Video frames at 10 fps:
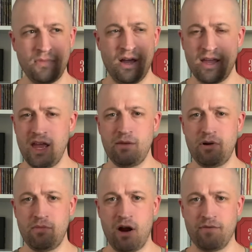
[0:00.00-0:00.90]
I can't
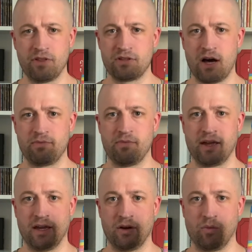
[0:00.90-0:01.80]
remember off the top of my
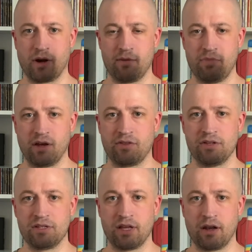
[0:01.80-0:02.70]
head what I picked
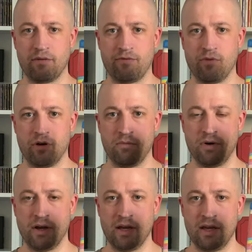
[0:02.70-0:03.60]
this setup for,
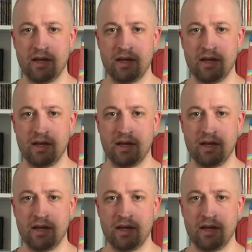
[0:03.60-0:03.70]
but